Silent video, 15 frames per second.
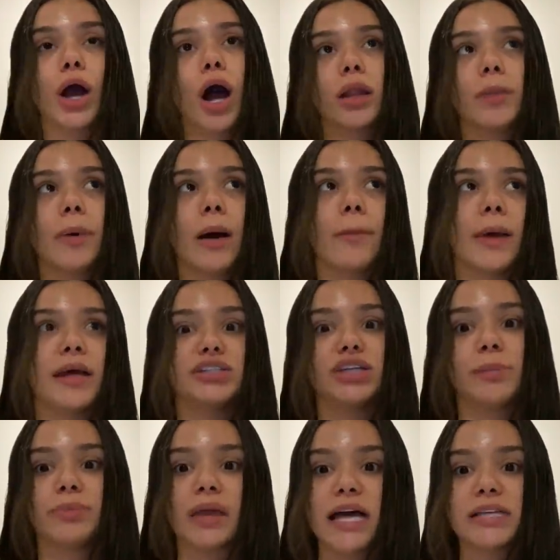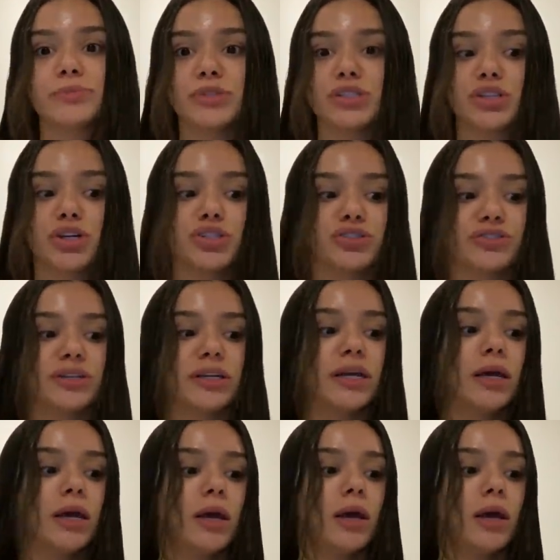all about my J plasma surgery.